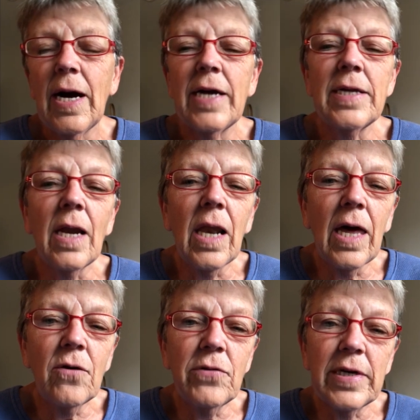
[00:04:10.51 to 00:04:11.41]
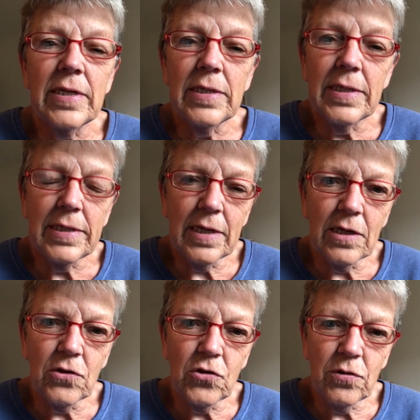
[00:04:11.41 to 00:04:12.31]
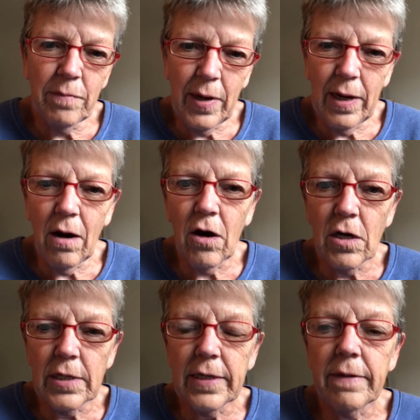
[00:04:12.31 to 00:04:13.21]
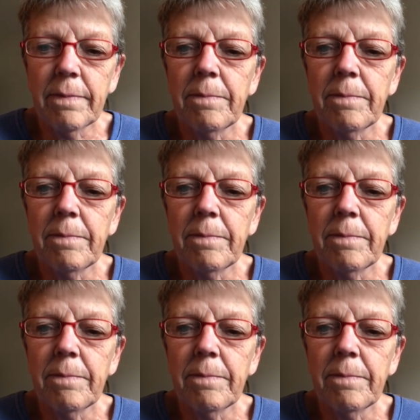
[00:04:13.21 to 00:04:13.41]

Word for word: and allowed it to touch my heart.